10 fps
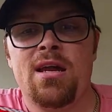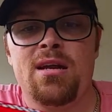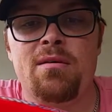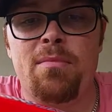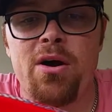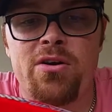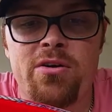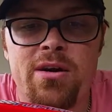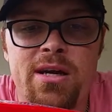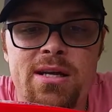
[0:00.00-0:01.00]
The
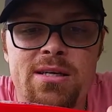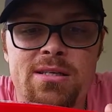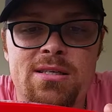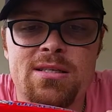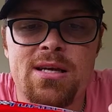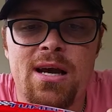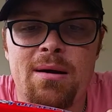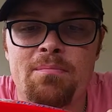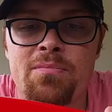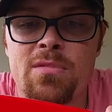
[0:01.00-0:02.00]
motor is
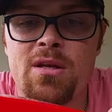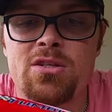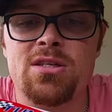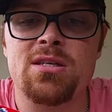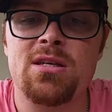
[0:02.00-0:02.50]
just